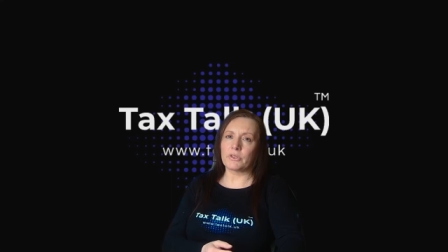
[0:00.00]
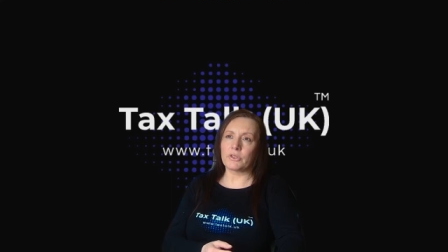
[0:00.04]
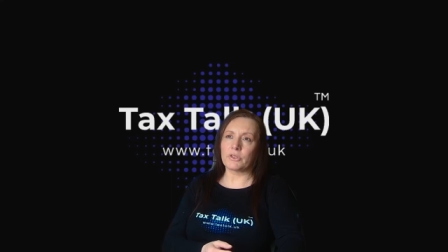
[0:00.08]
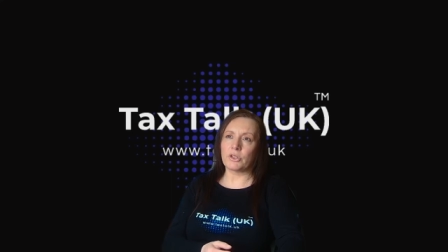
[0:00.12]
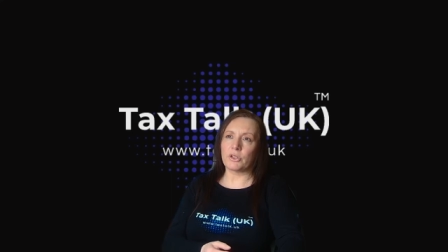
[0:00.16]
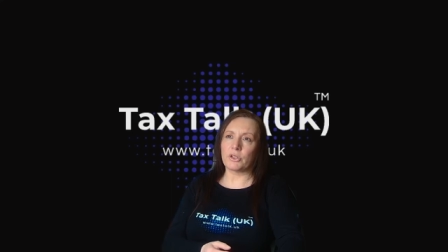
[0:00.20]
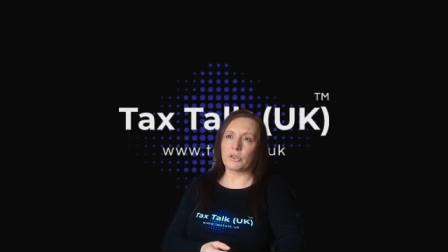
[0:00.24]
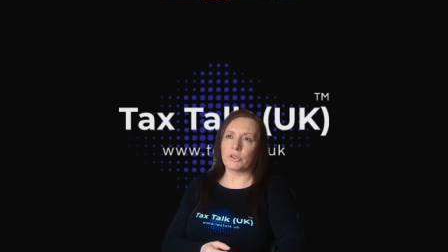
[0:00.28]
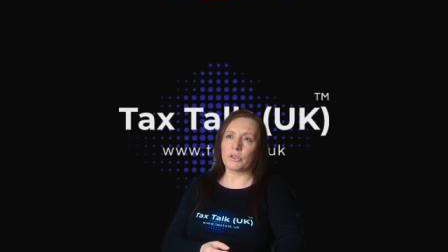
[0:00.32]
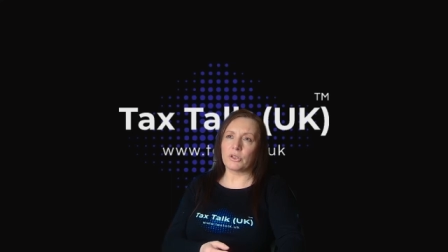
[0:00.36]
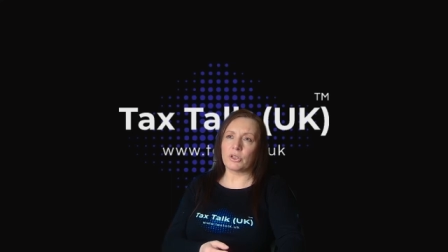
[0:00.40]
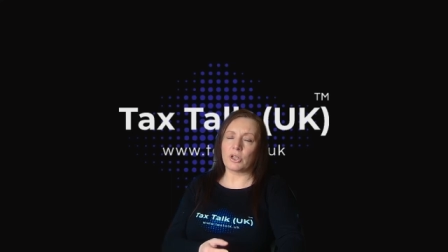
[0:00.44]

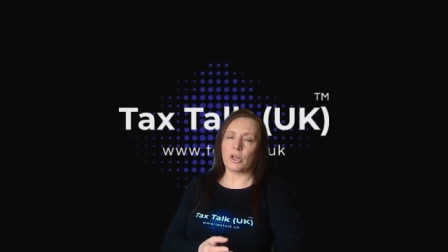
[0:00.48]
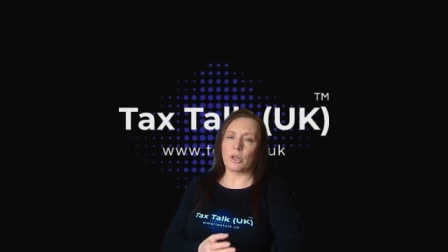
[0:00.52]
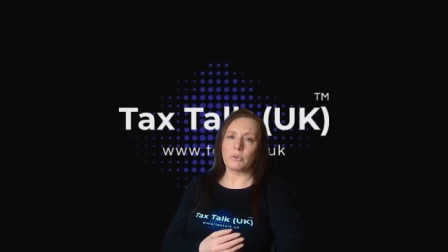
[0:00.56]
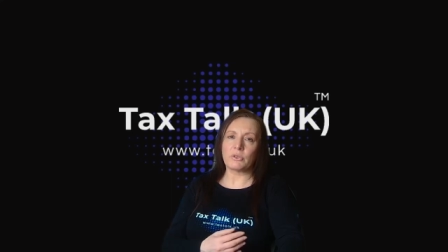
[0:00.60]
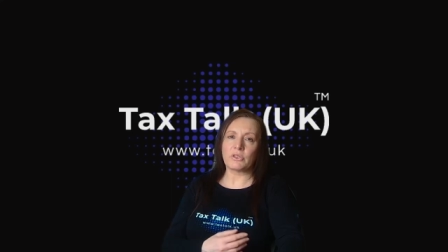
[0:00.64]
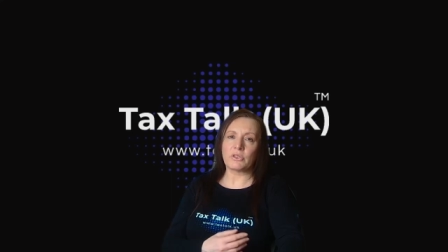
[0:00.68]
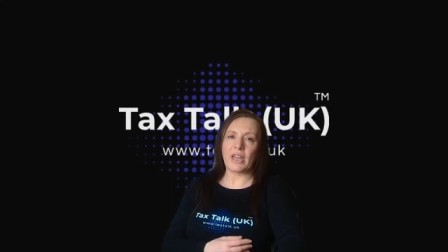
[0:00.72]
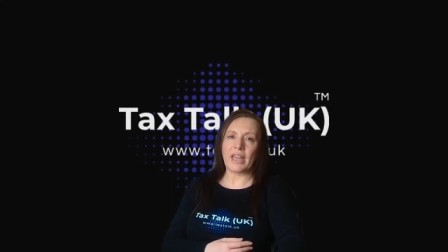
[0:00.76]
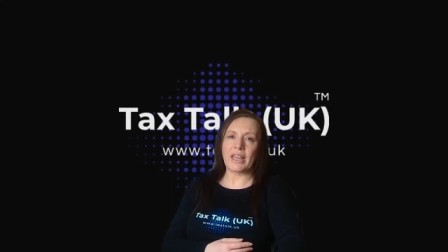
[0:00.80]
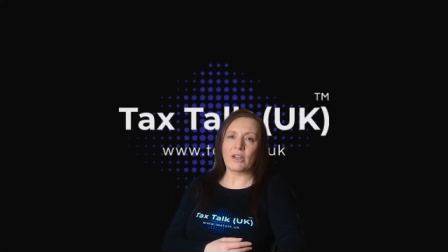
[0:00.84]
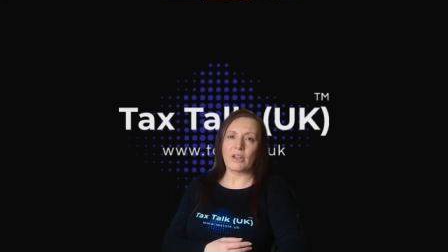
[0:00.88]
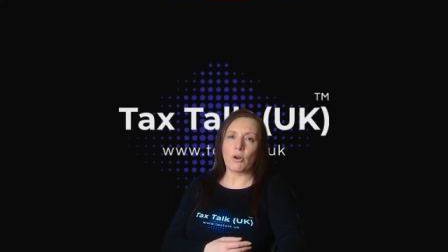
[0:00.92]
to you know
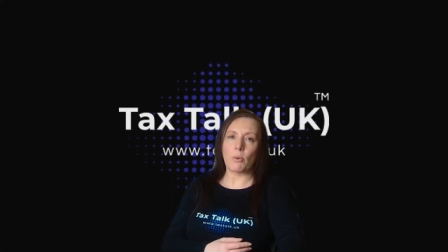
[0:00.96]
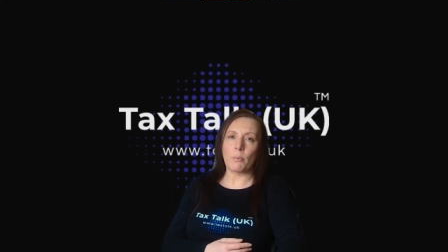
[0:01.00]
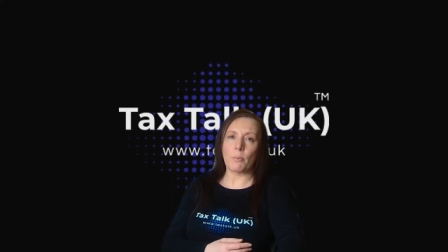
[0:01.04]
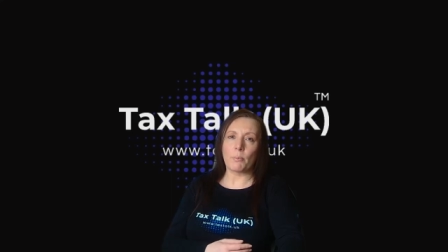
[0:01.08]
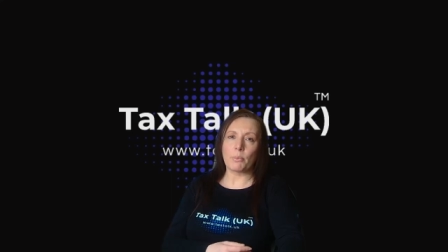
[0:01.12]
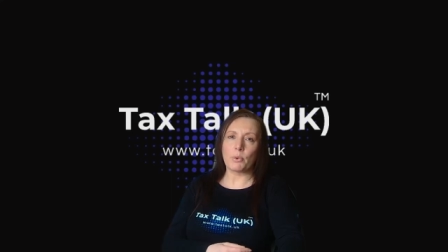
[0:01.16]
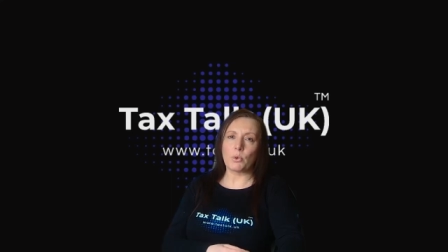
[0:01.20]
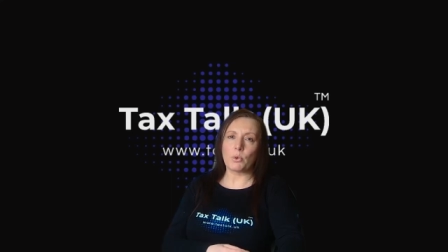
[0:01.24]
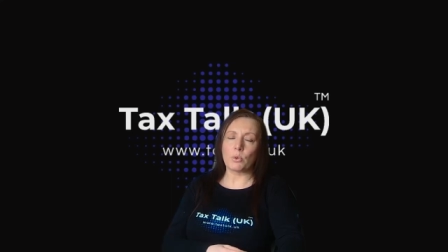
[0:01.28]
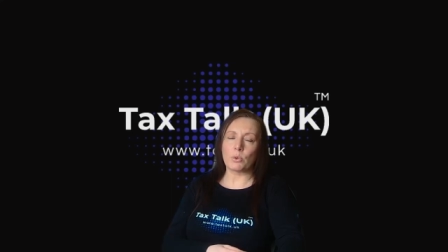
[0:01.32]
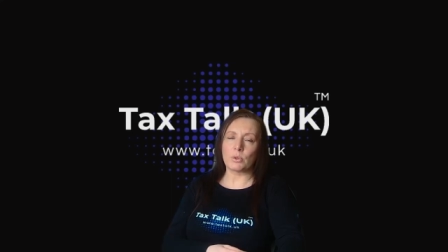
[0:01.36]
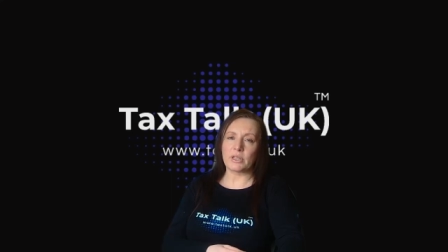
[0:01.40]
take on
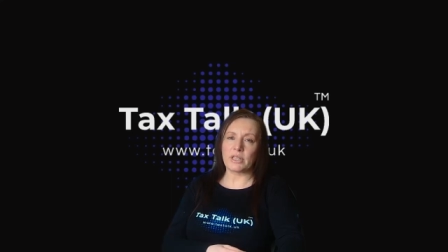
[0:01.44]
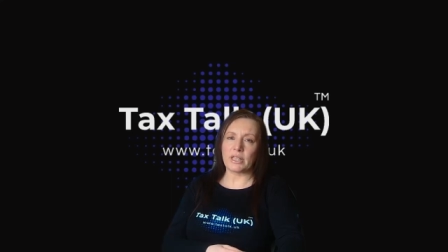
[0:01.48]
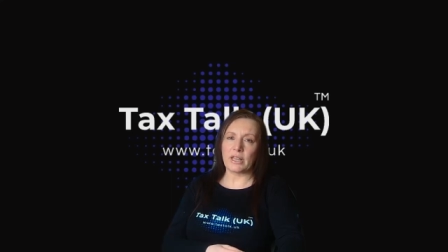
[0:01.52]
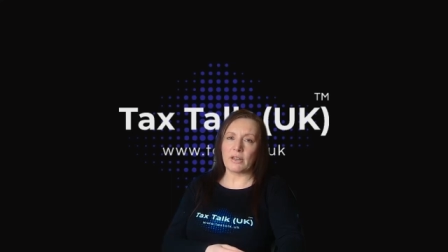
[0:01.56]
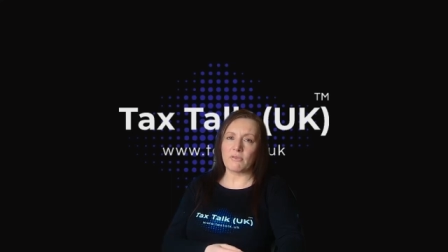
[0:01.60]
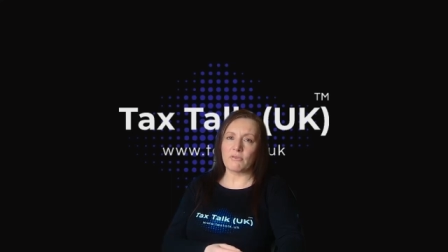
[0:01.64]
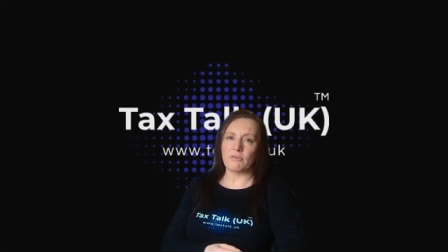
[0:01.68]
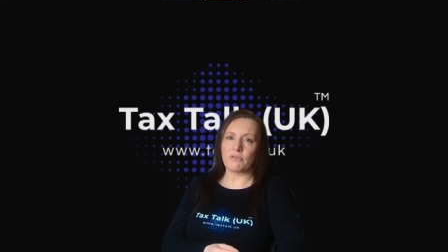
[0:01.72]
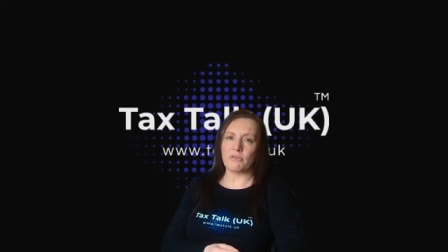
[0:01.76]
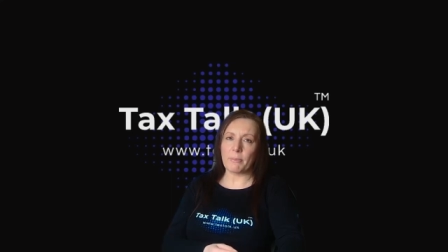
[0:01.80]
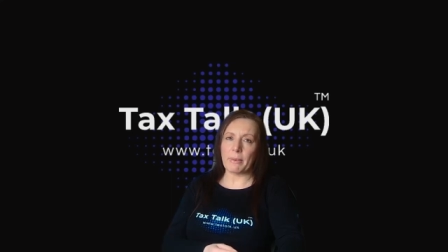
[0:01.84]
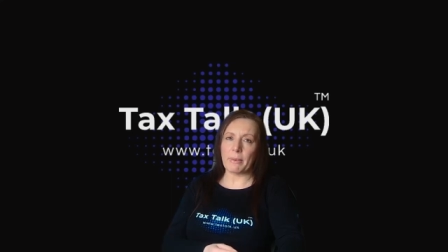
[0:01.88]
board
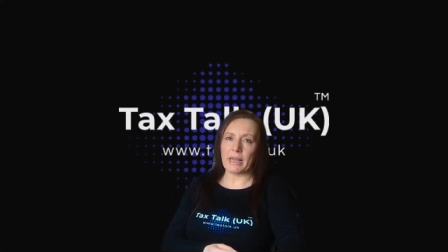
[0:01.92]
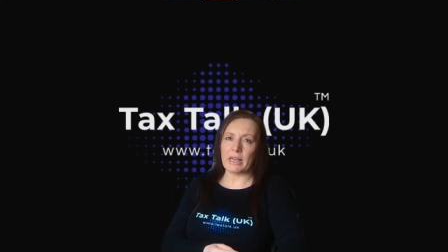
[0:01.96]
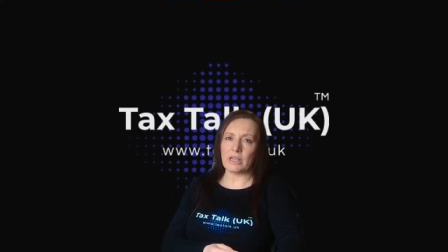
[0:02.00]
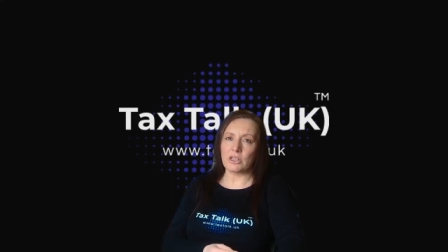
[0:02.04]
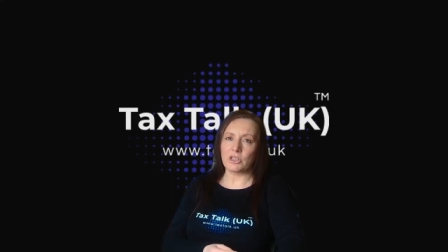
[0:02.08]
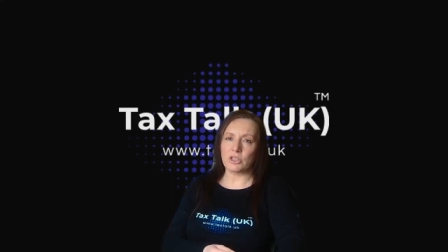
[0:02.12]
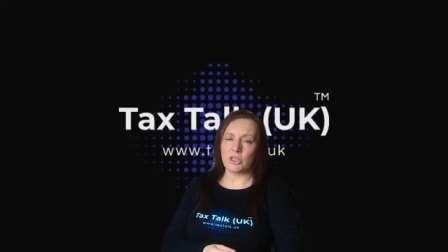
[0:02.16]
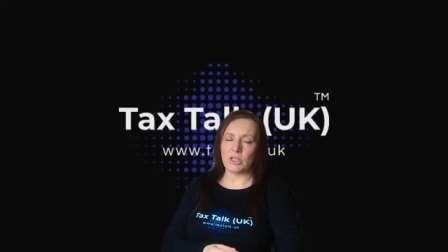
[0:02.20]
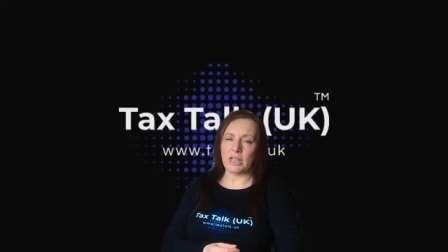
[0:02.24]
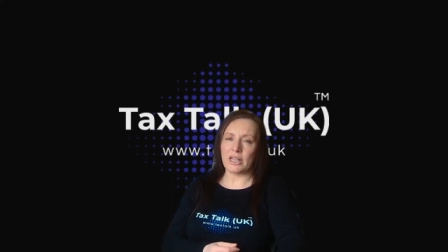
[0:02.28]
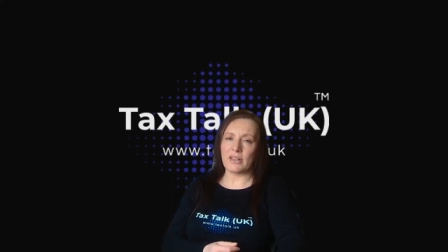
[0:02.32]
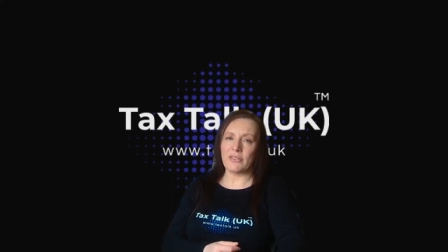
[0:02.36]
the
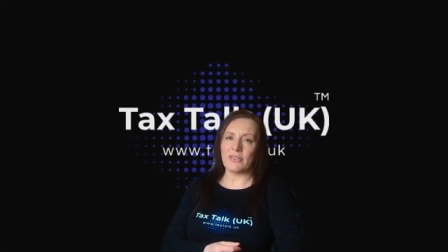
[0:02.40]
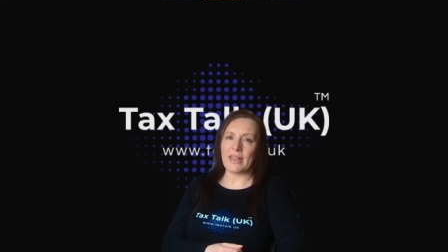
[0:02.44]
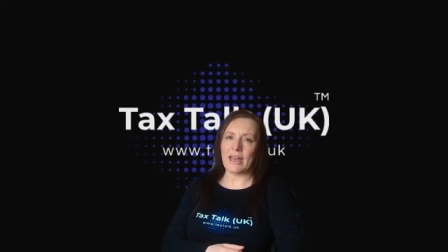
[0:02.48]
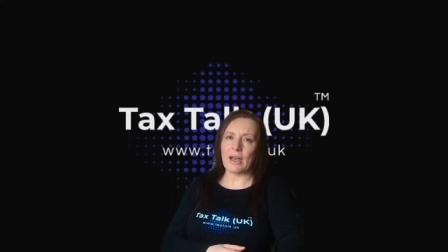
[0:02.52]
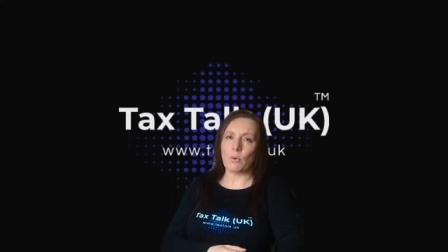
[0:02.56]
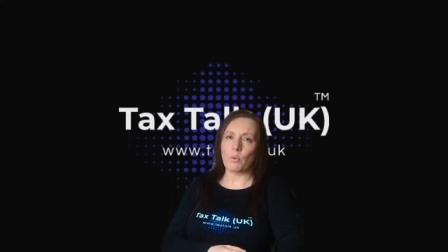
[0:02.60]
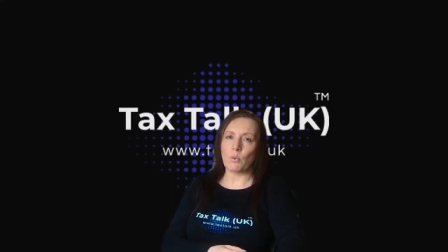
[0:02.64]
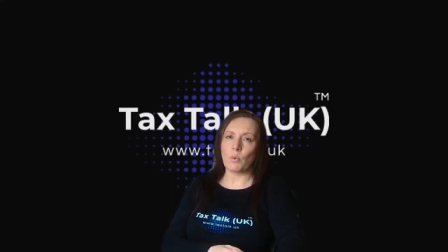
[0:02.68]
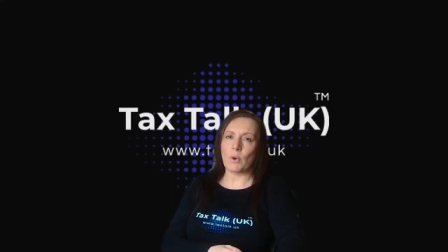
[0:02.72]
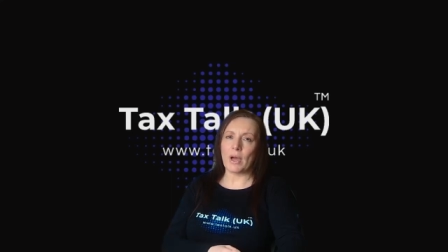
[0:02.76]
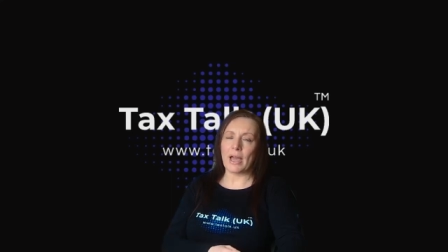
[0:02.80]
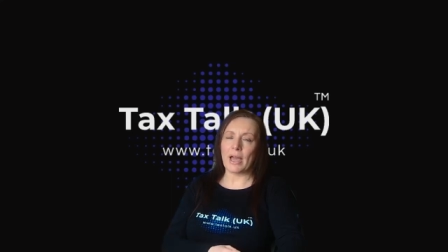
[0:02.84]
information in
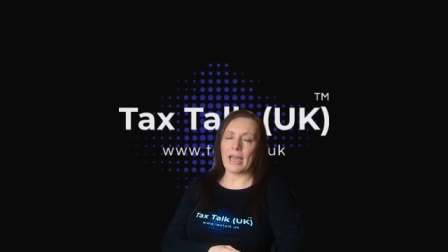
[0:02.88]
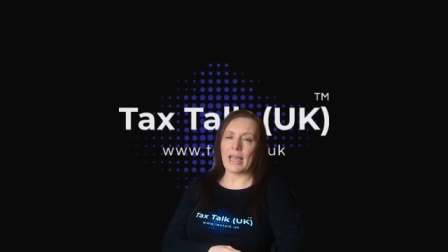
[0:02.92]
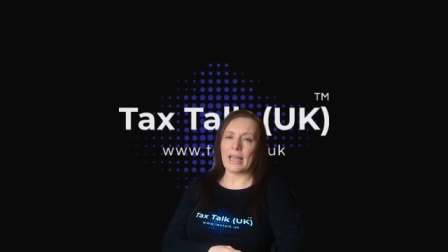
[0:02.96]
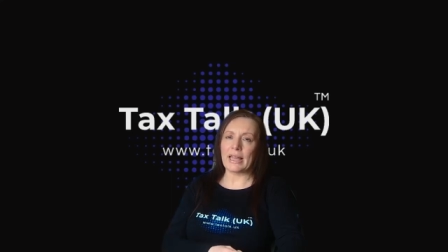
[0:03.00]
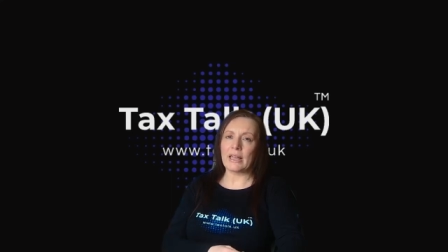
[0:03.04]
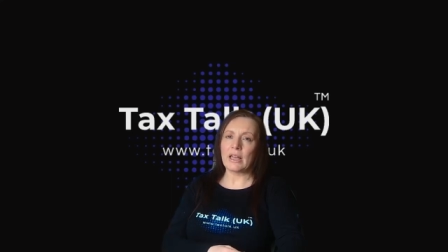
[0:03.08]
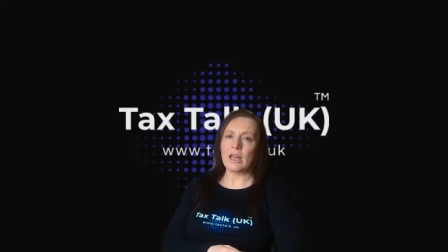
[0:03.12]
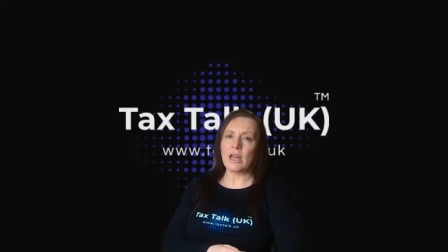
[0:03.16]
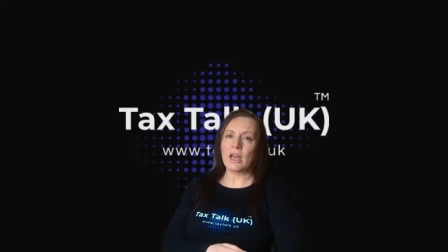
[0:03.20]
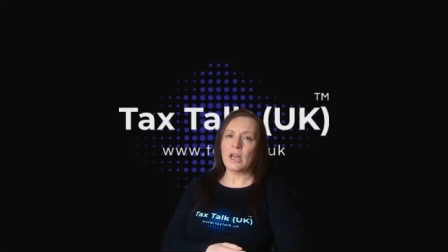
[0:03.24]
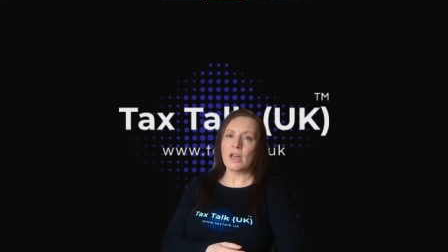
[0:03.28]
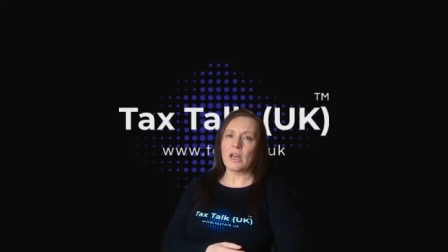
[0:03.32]
that
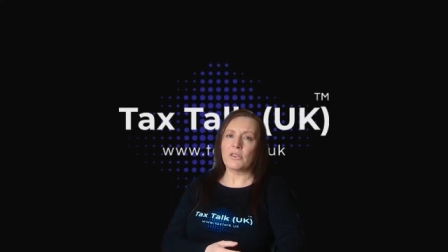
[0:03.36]
way.